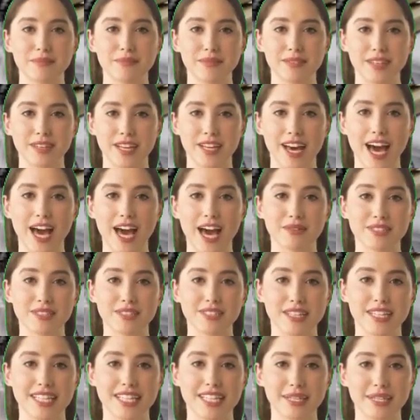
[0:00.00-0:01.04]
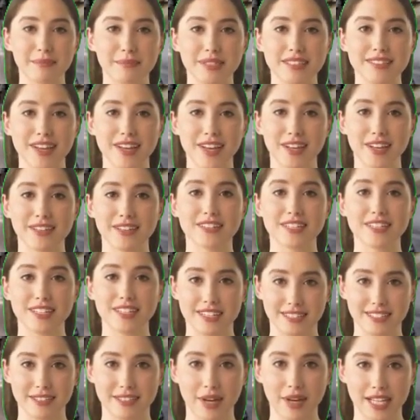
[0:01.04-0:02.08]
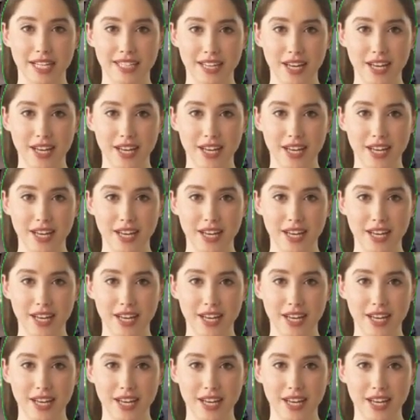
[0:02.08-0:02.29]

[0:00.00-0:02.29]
The host let us check in at 10 a.m.,